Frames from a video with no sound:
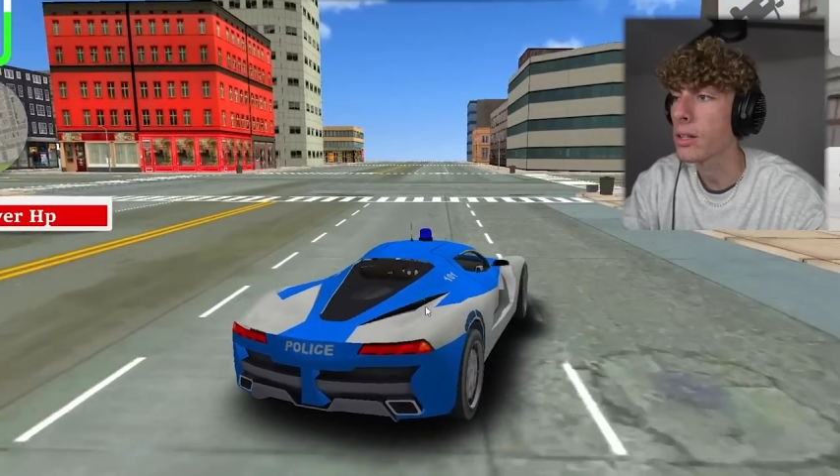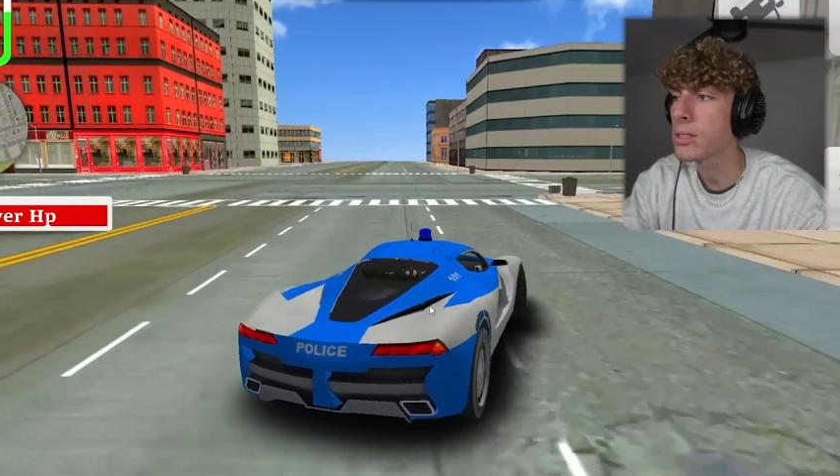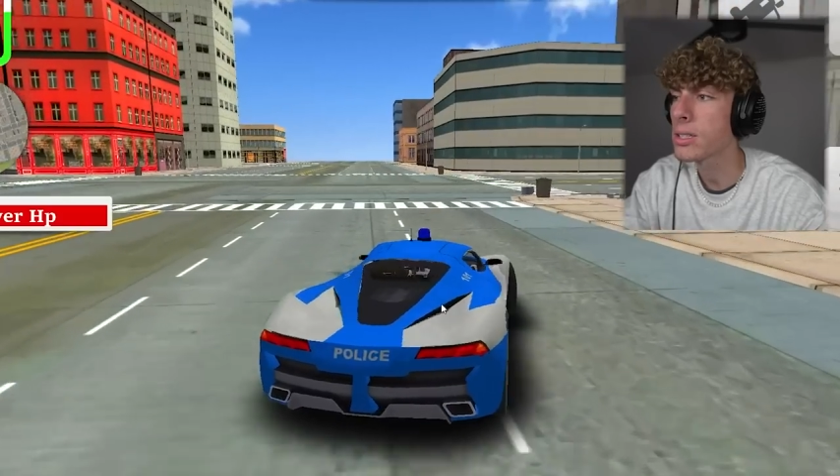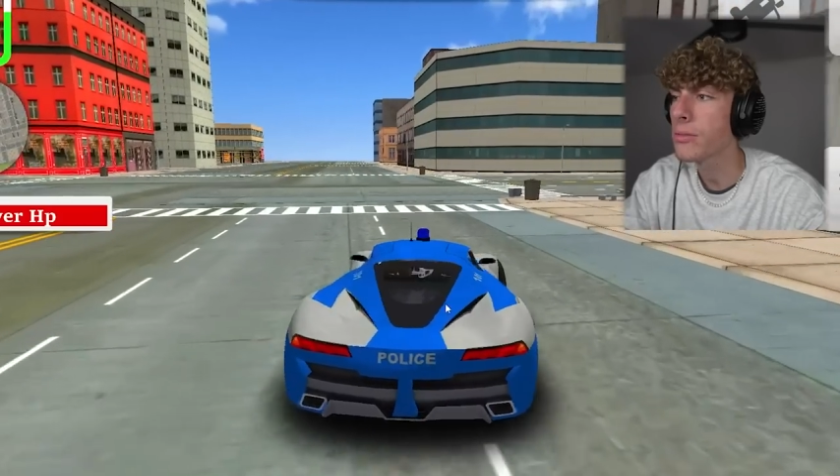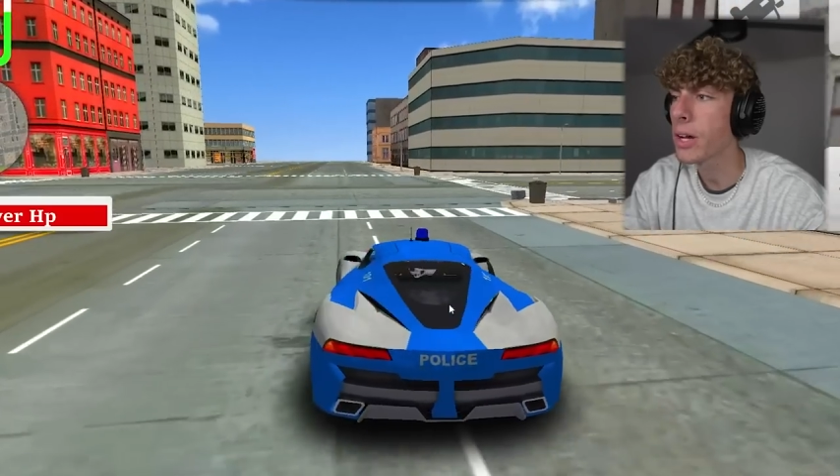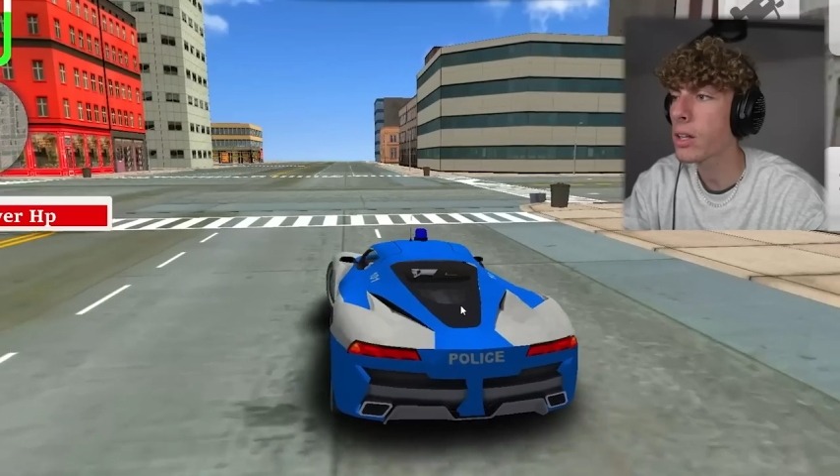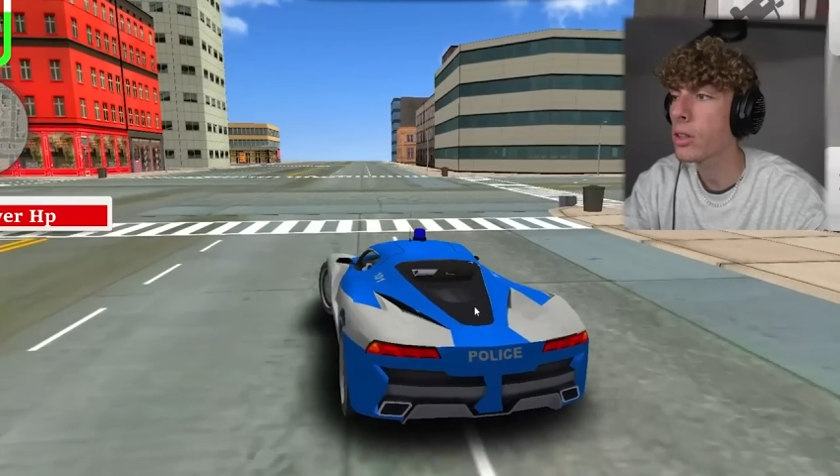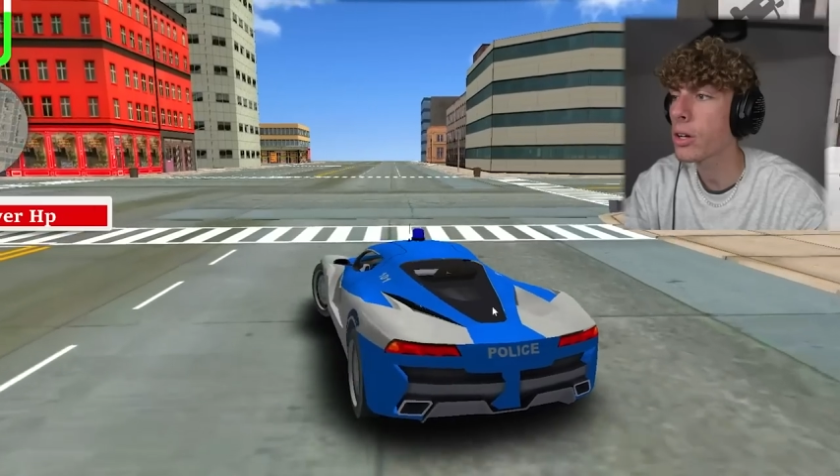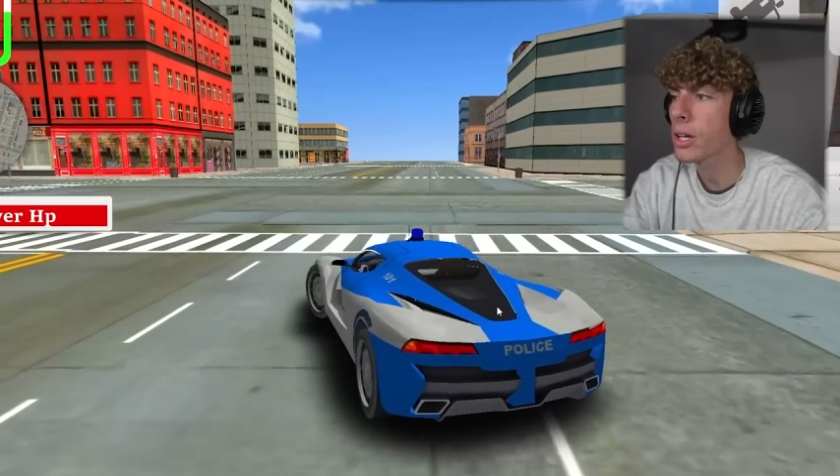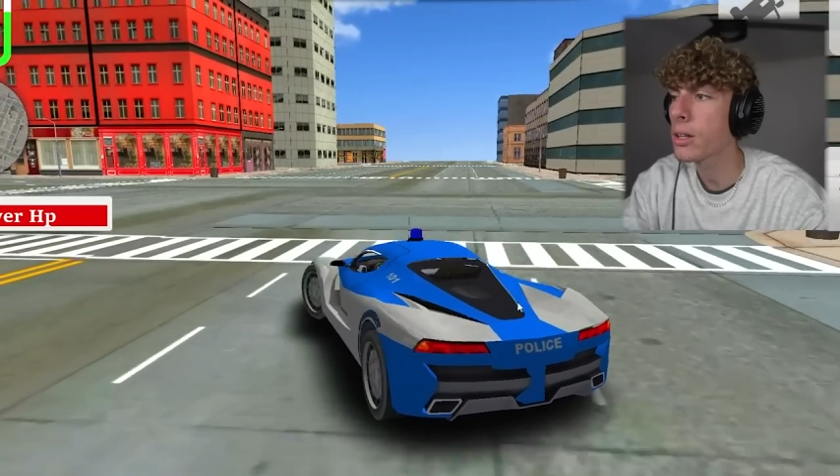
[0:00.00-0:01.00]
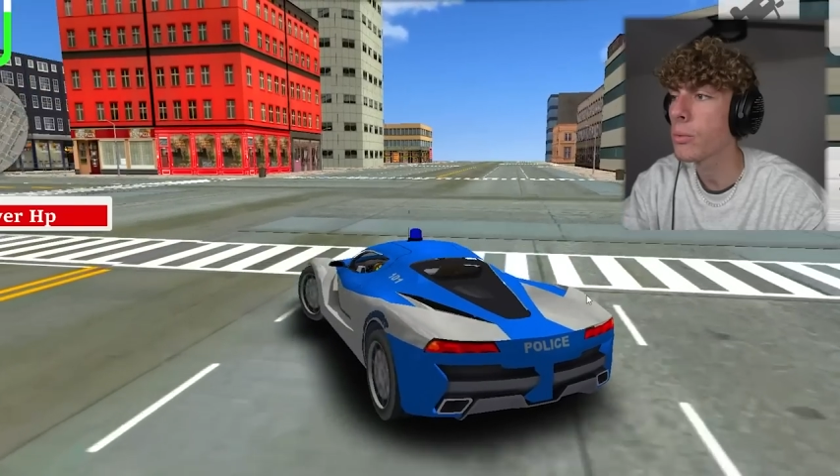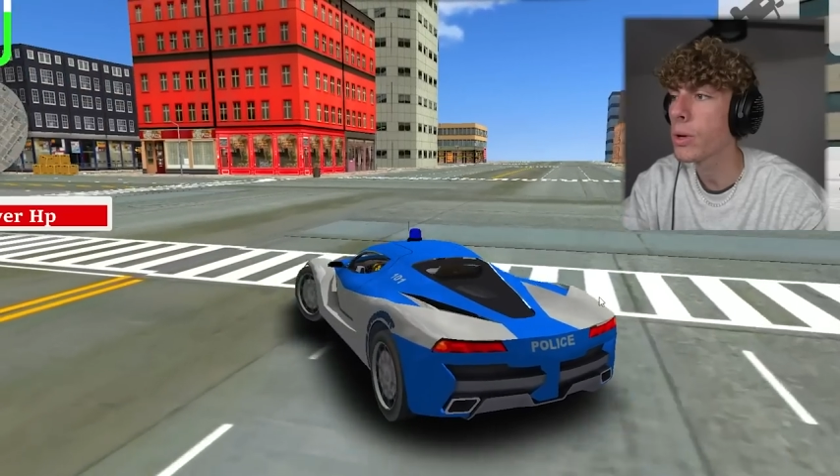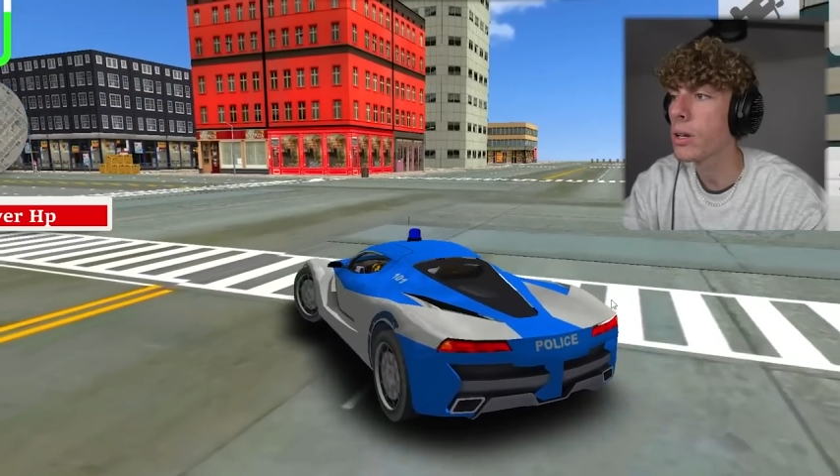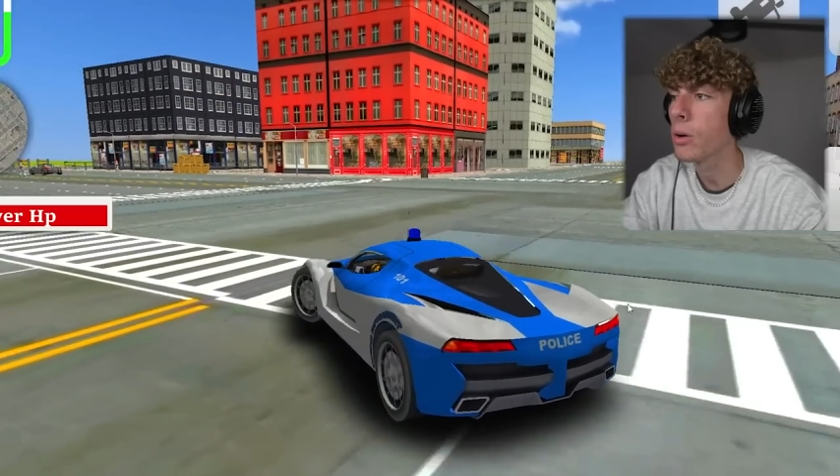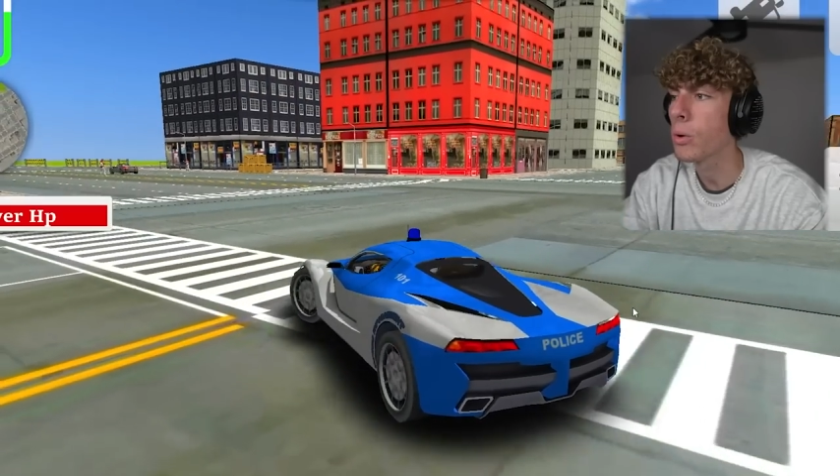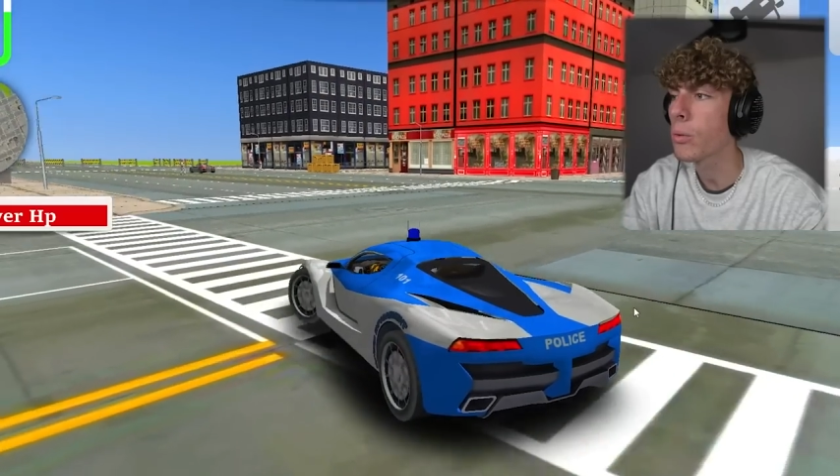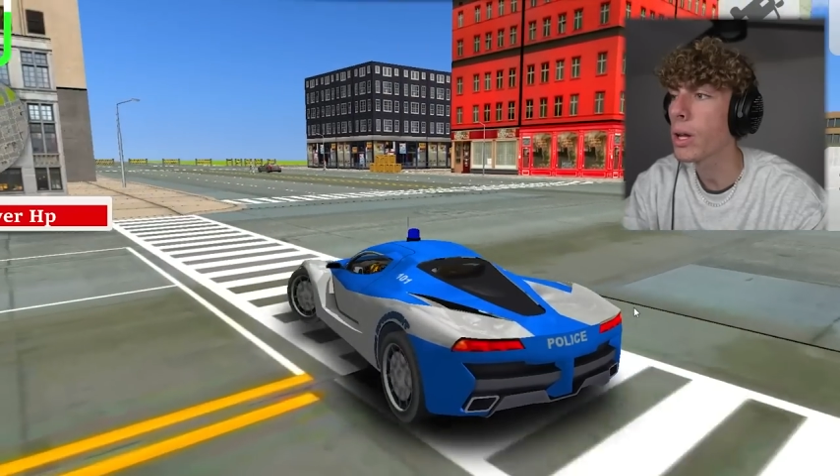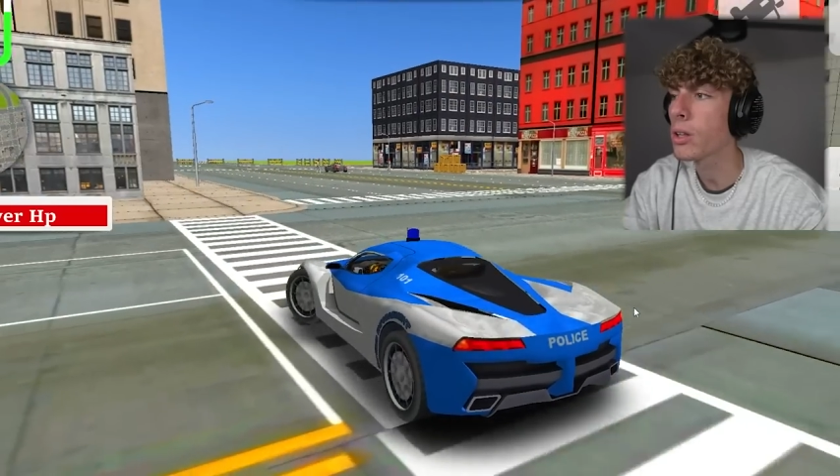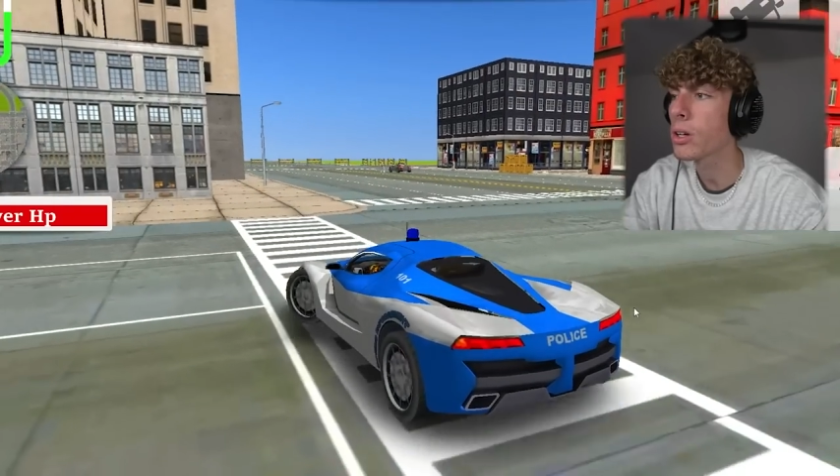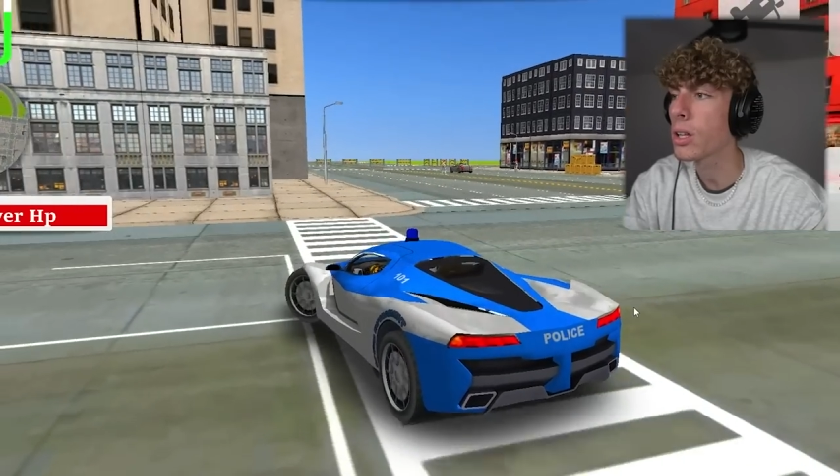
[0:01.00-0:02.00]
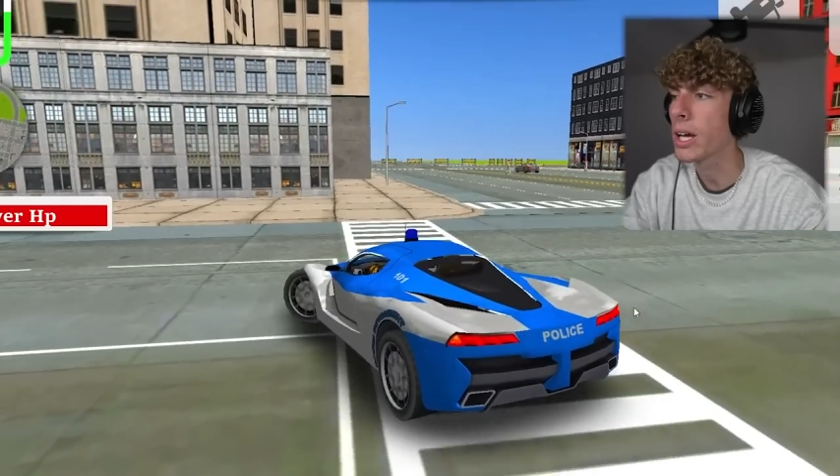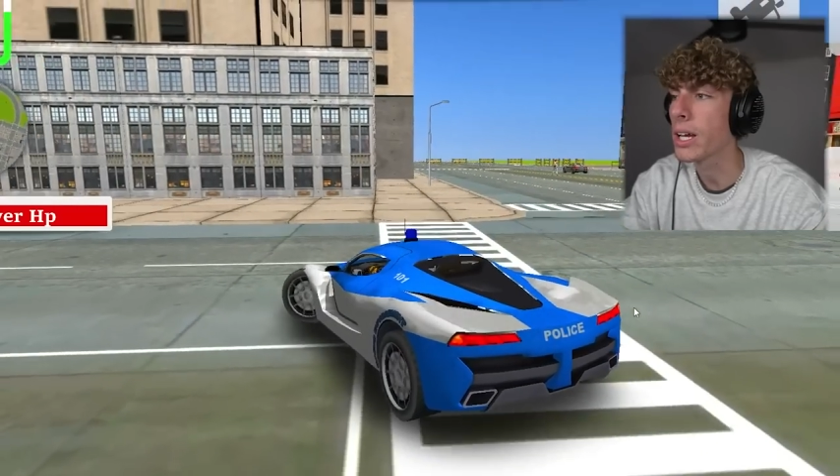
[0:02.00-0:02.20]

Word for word: Let's see if I can look in the window. What do I look